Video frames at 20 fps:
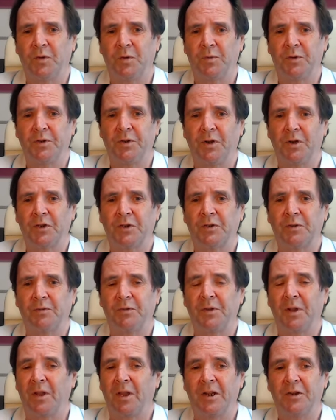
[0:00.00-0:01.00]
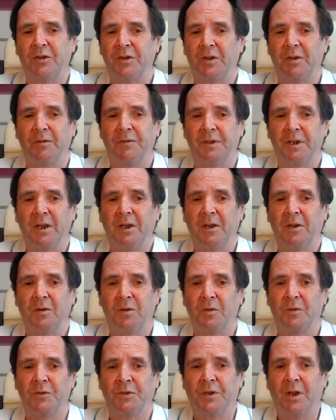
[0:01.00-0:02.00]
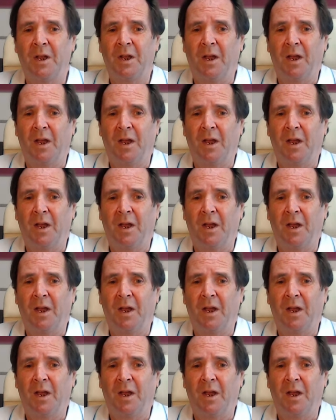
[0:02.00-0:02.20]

the production of the electric vehicles.